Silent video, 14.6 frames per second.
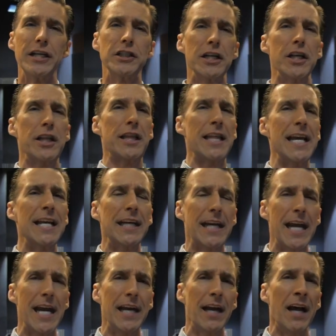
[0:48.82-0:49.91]
into
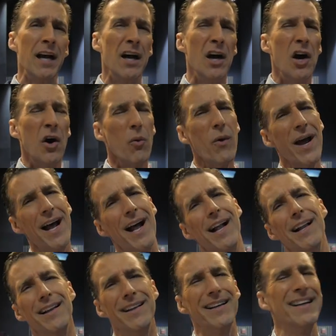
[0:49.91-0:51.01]
thinking,
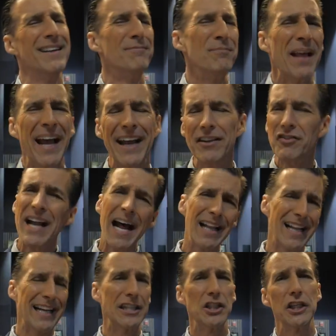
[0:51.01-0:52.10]
well, it's
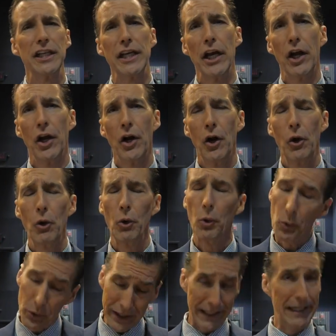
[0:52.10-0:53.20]
not like she
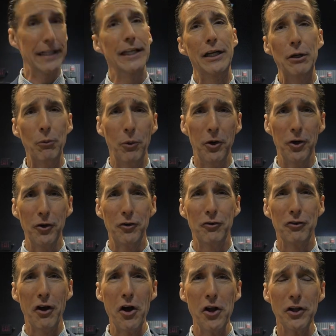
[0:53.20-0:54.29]
really
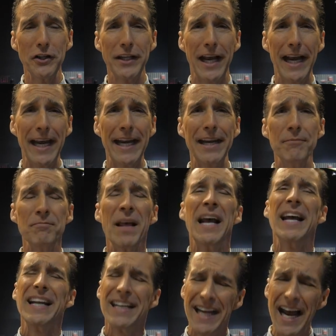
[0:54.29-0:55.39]
works all day.
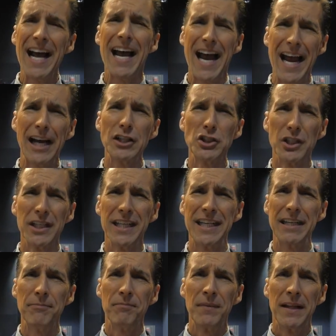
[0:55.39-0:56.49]
Yeah,
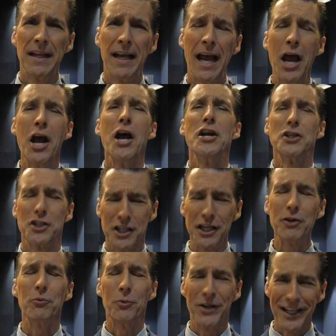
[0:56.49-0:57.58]
actually,
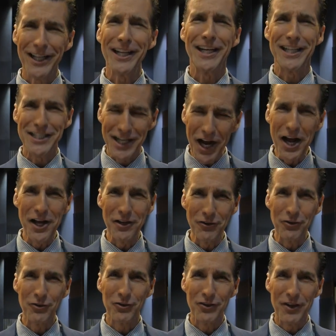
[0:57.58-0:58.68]
she really
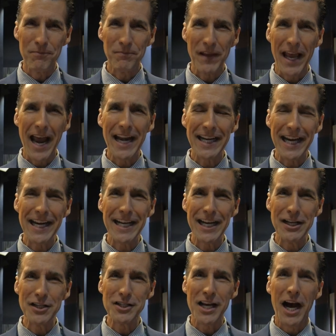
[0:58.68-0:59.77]
does. And it
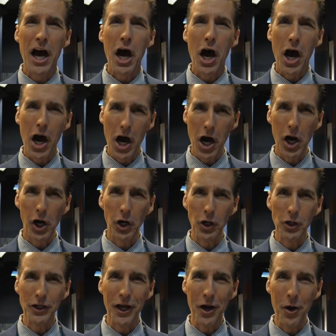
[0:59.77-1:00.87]
is
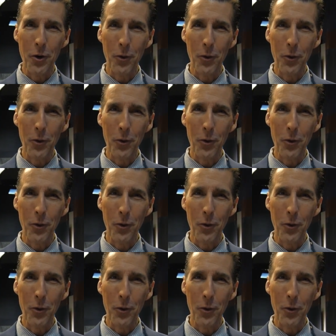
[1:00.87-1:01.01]
hard